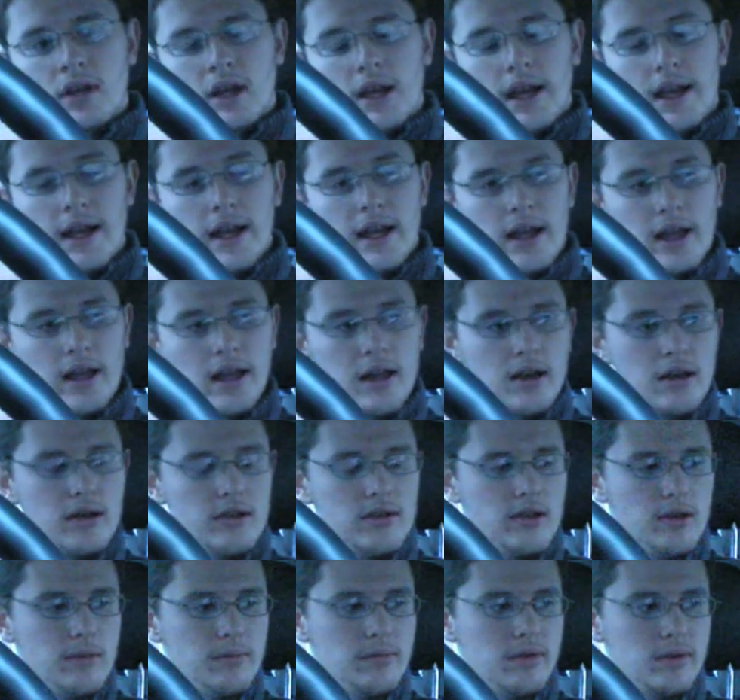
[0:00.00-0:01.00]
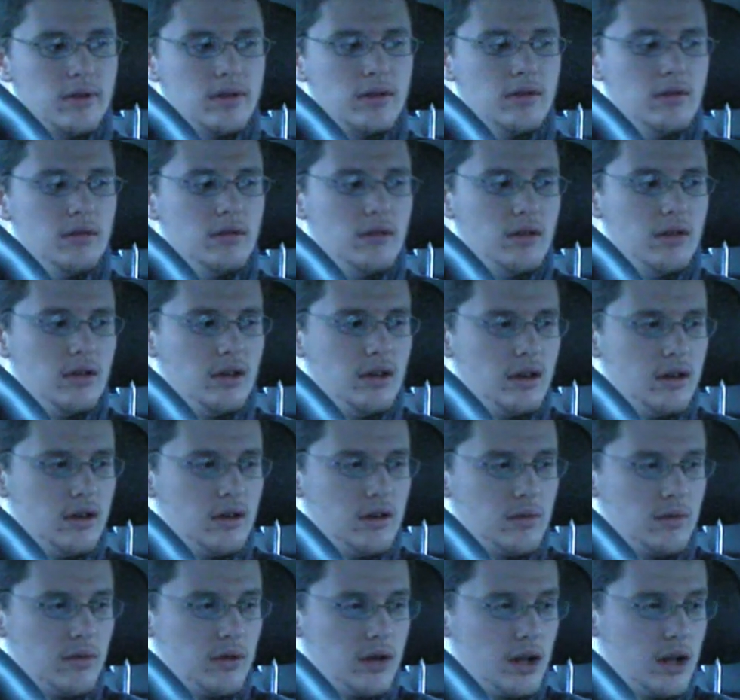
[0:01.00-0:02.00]
Yeah, I suppose it
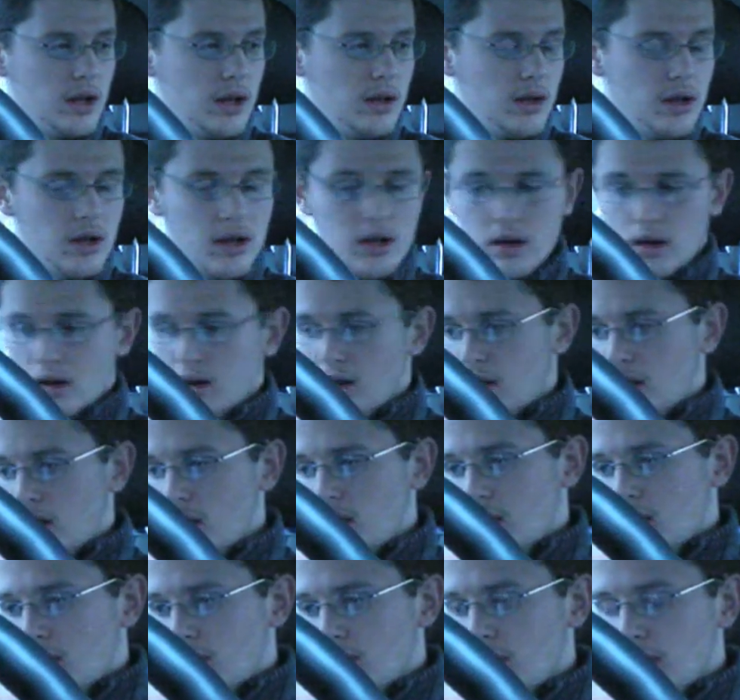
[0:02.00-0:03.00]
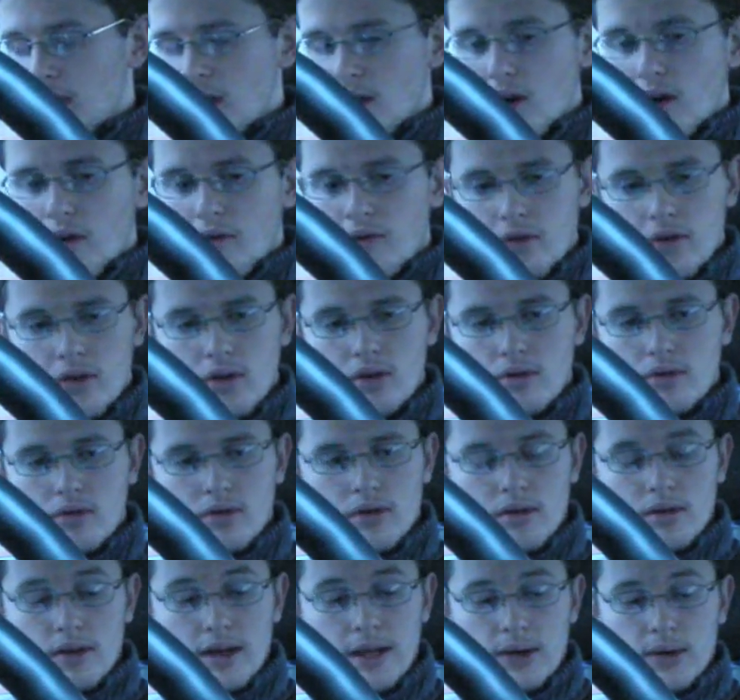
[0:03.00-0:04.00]
is, really. But there are a
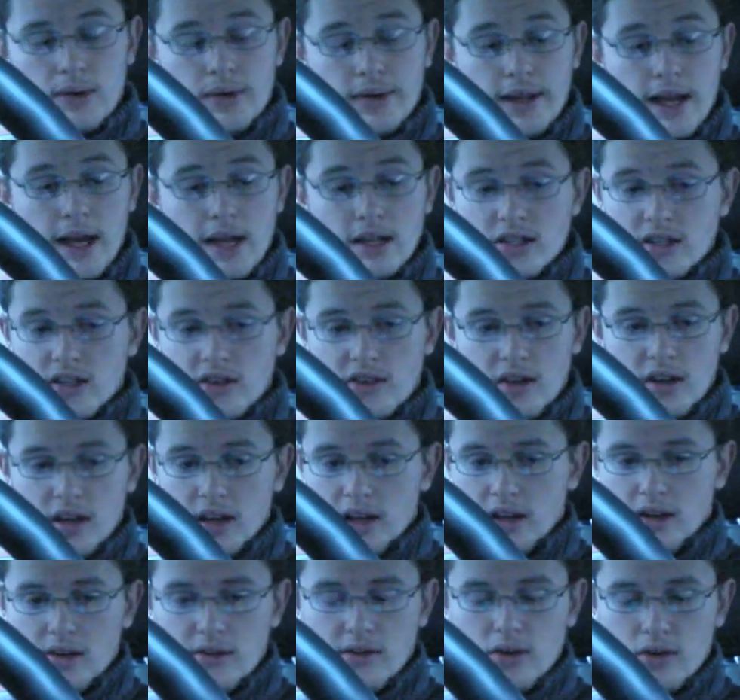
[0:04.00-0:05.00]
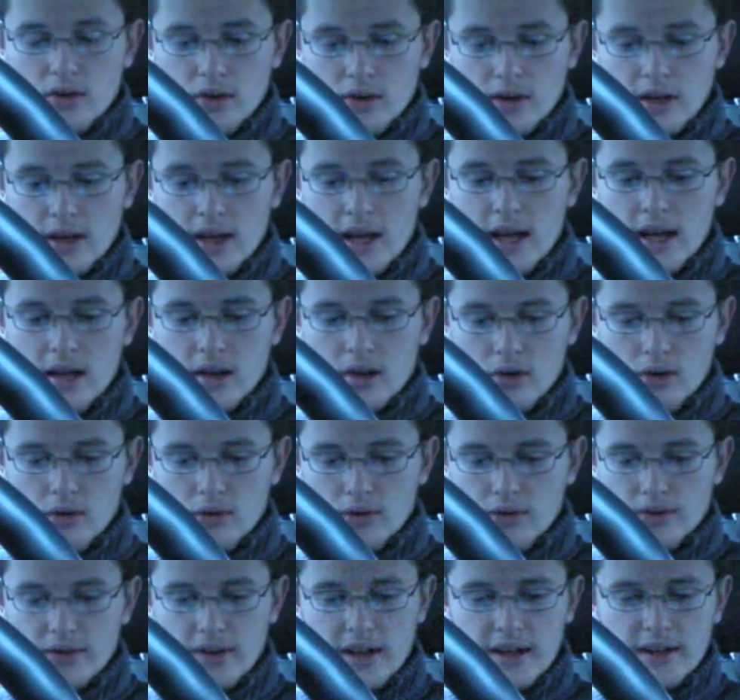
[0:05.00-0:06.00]
few little gadgets in here. It's got the
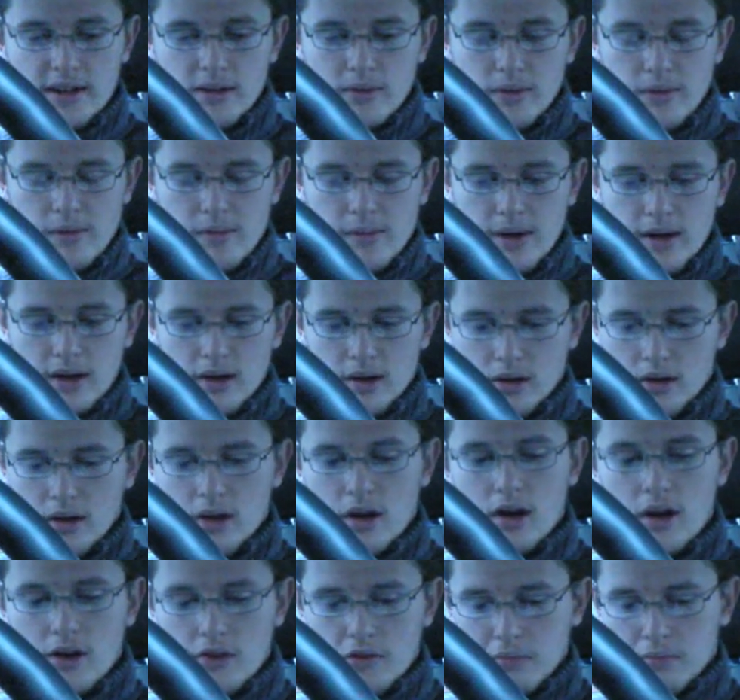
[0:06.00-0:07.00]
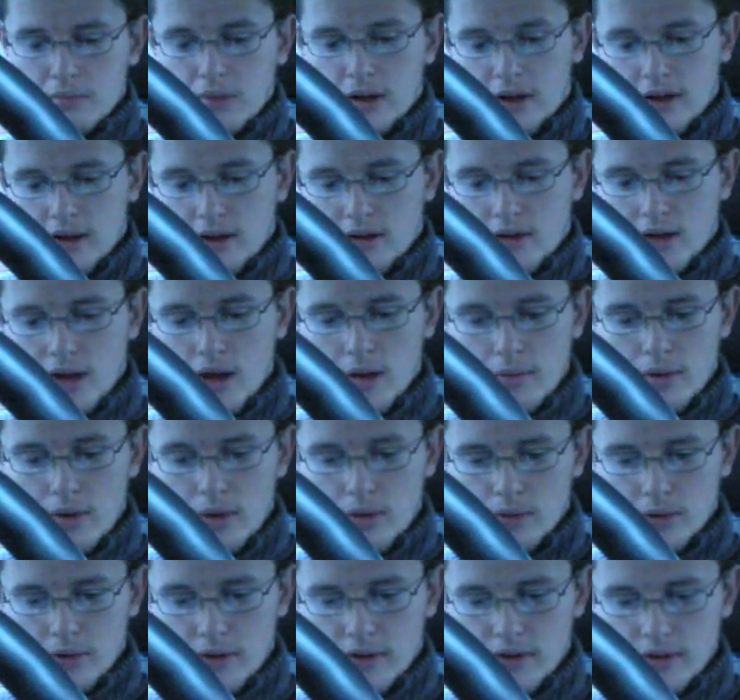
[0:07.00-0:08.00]
aircon, standard with American cars, plenty of cup
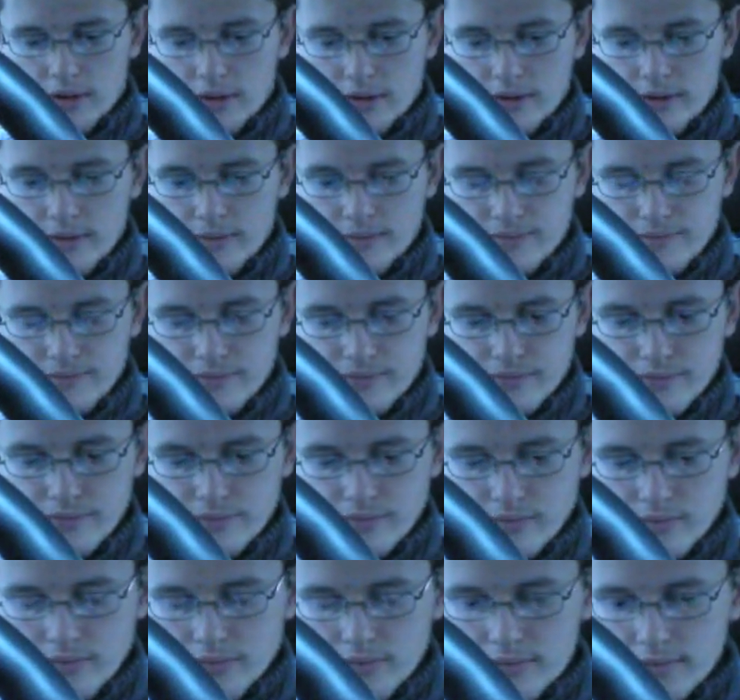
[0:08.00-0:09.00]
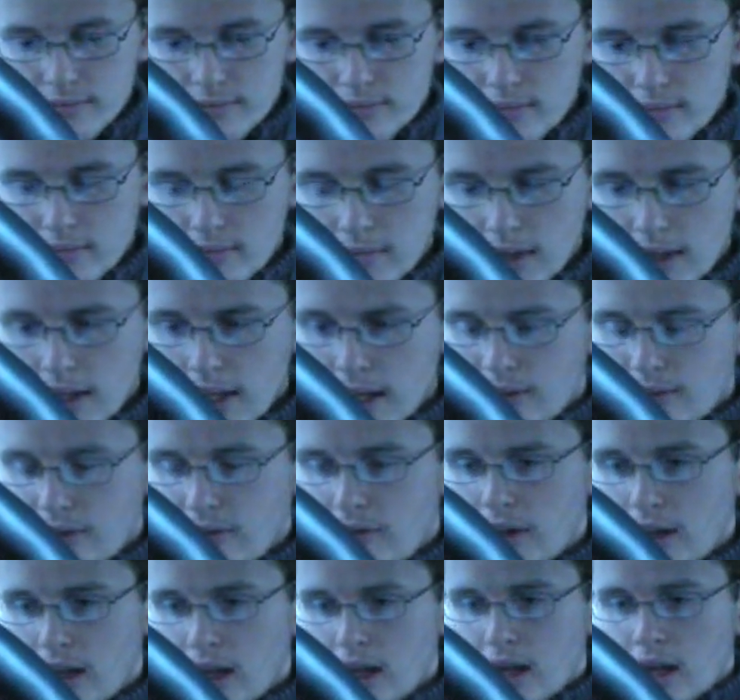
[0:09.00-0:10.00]
holders and
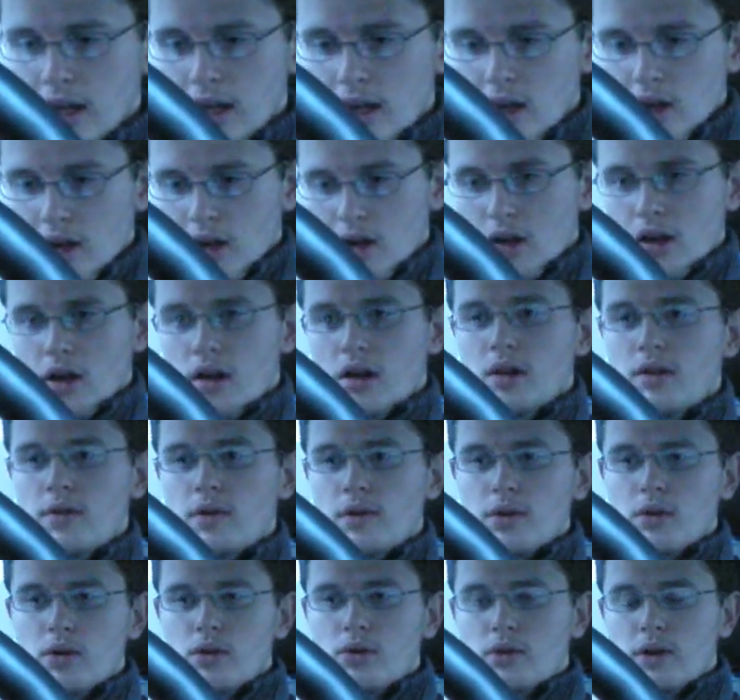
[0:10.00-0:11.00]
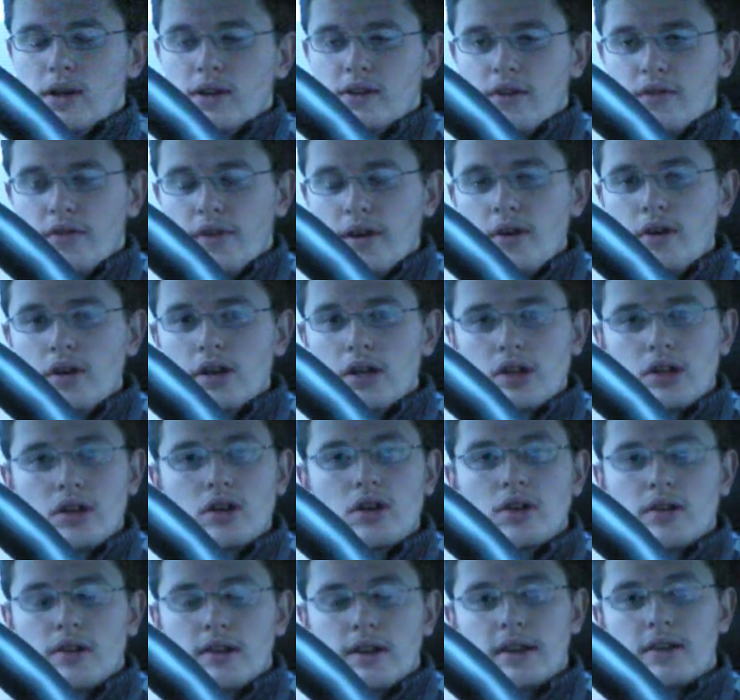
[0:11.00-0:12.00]
everything. Overall, it's a very
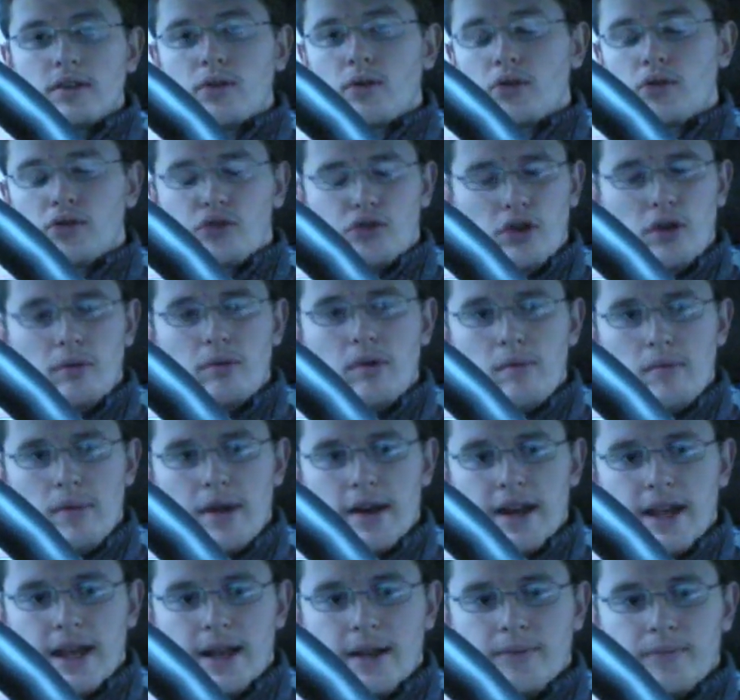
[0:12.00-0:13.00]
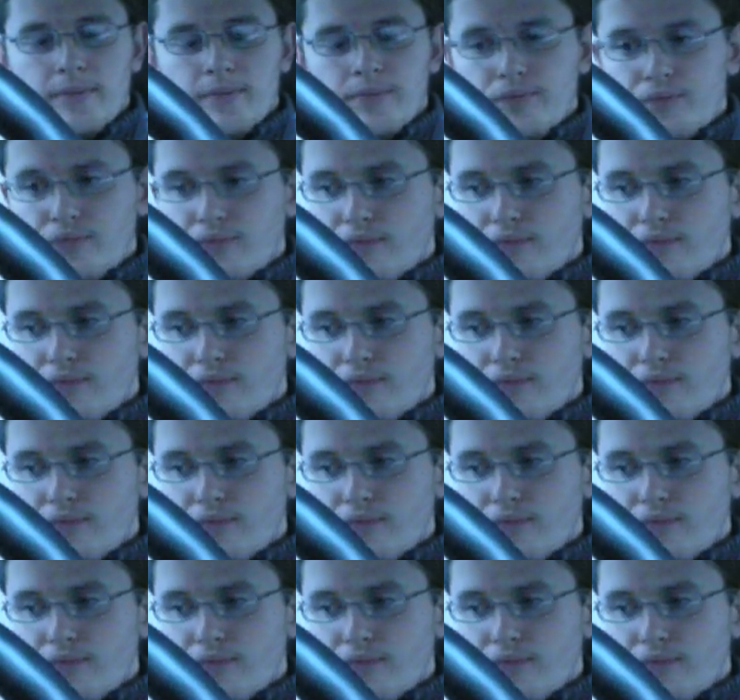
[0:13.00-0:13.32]
good little Super Mini.